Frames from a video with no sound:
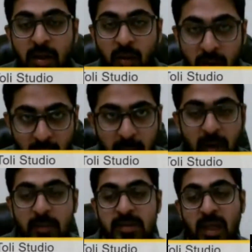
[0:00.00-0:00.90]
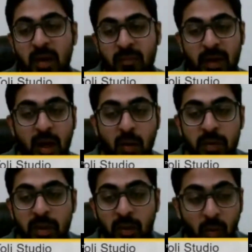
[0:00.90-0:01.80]
talking about himself and how
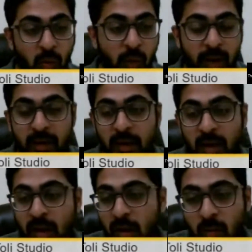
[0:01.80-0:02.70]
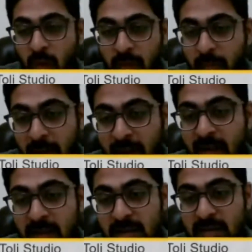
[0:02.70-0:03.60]
he grew and what made
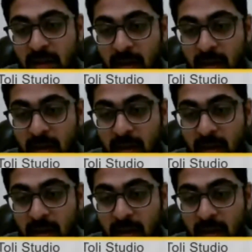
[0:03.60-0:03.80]
his